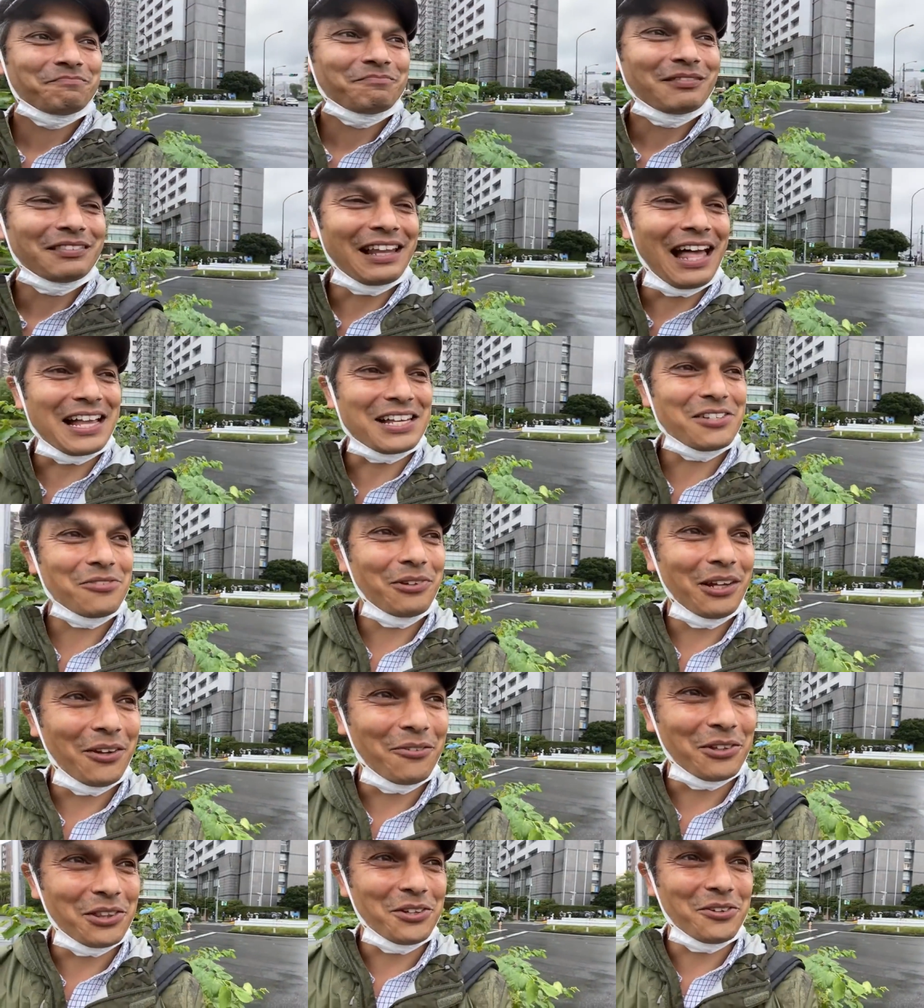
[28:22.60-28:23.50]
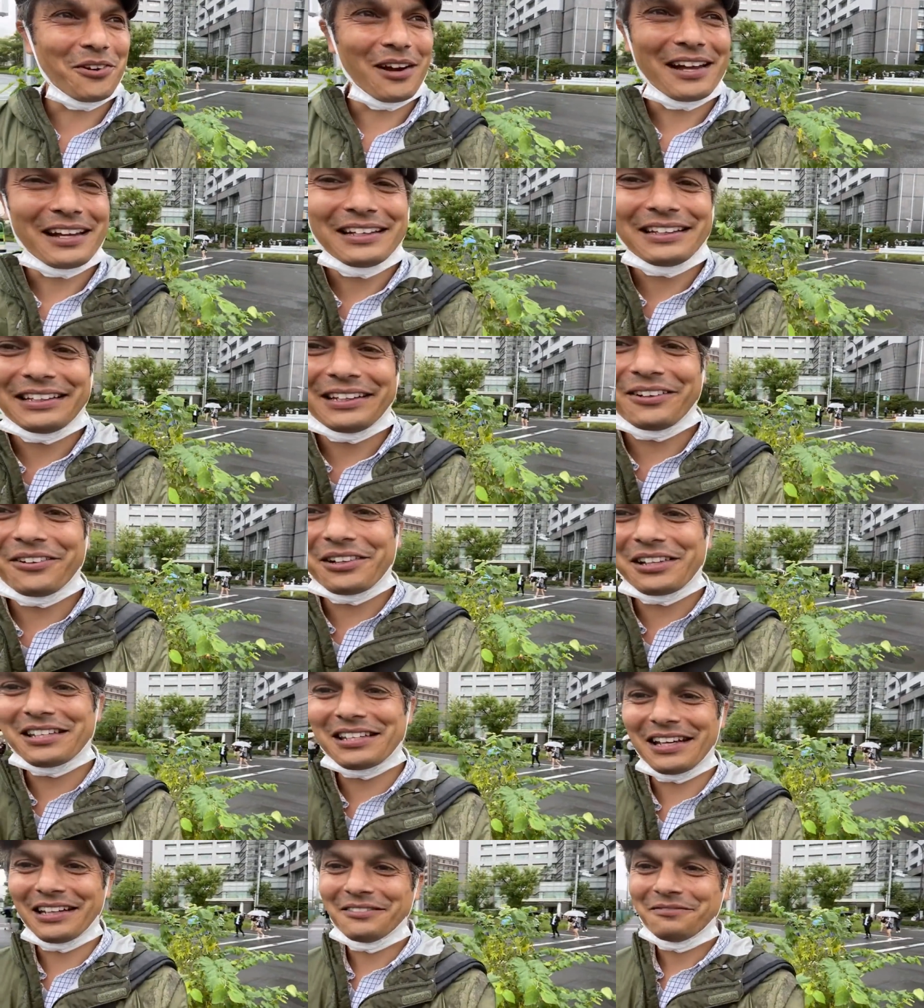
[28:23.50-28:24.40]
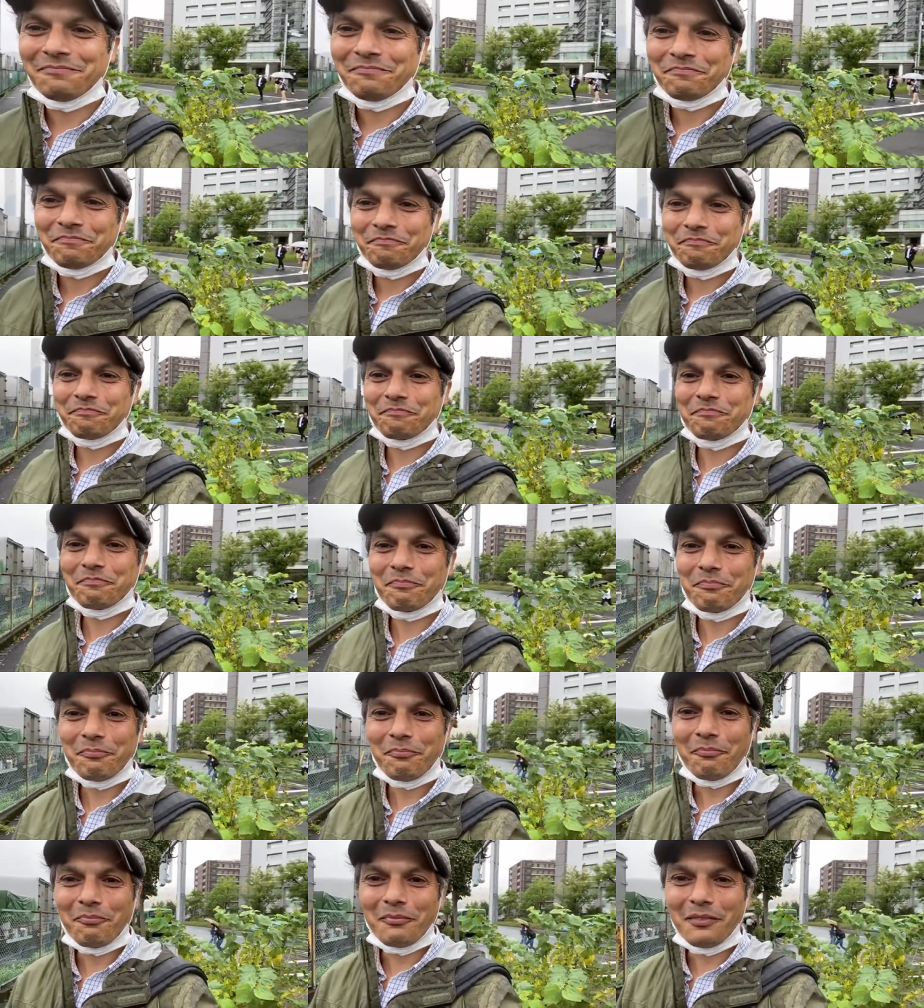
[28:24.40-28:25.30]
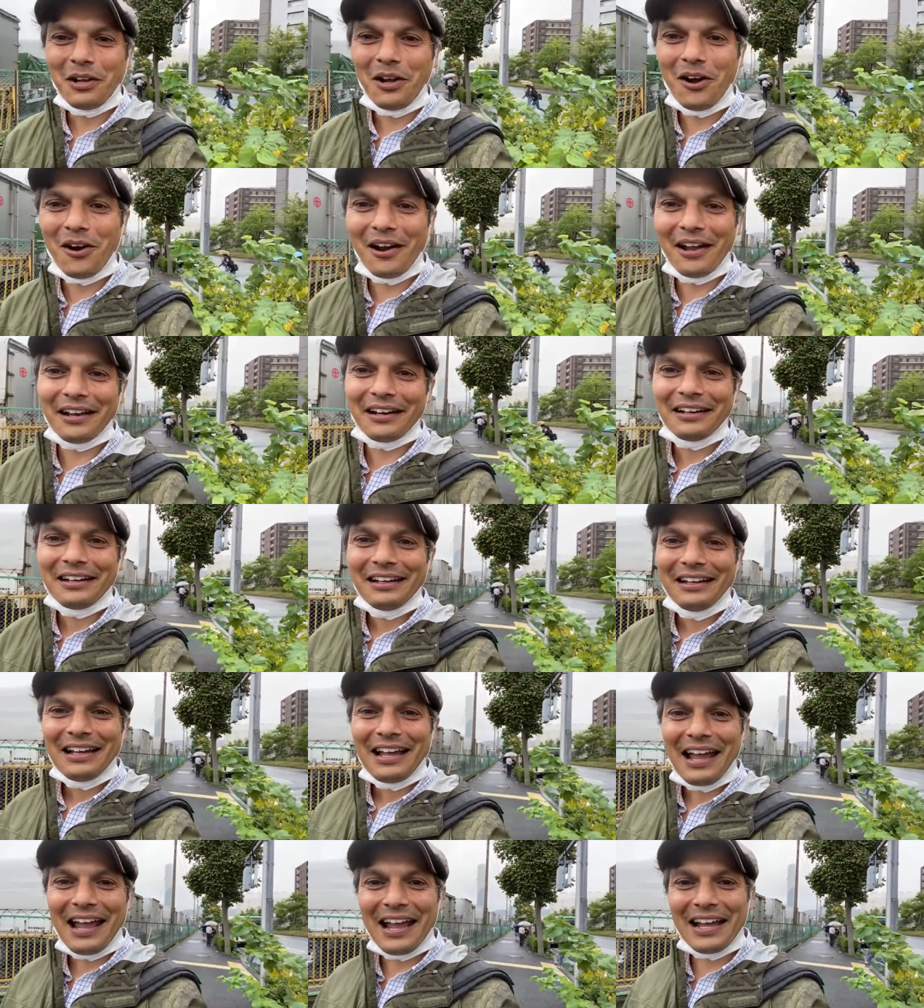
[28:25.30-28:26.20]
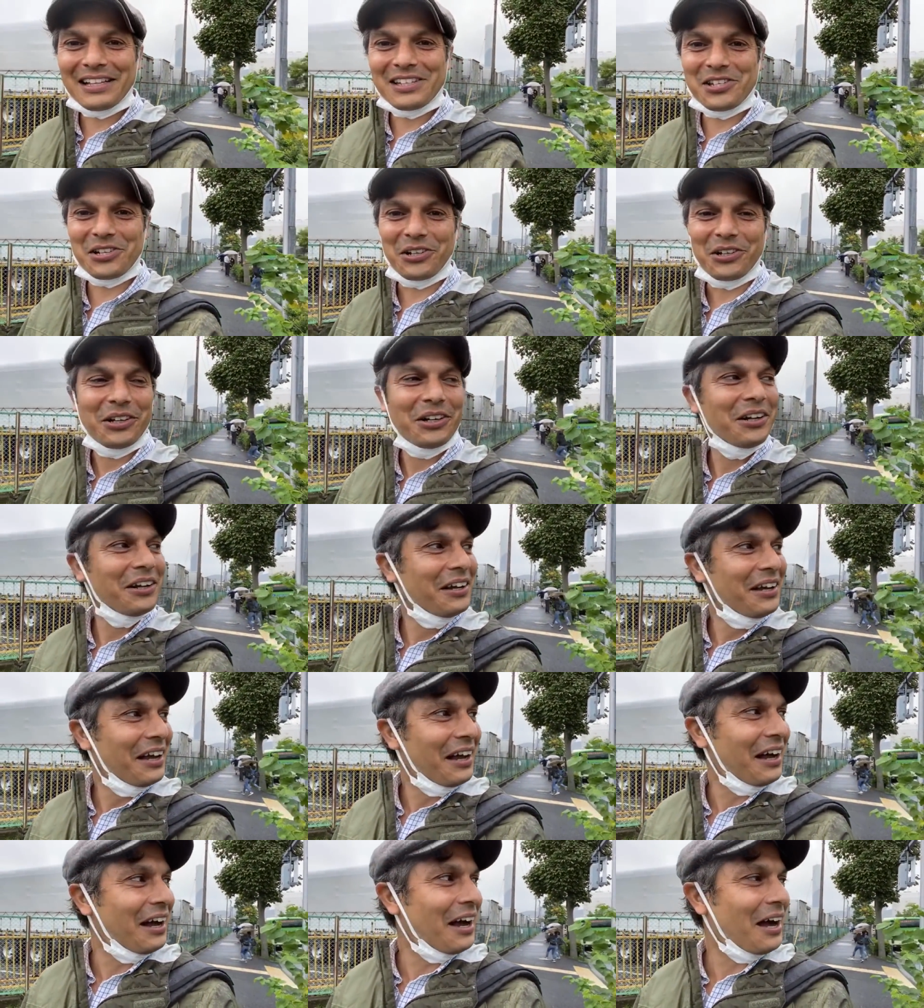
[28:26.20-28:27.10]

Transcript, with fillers: last week with Greg in the onsen. All right, answer.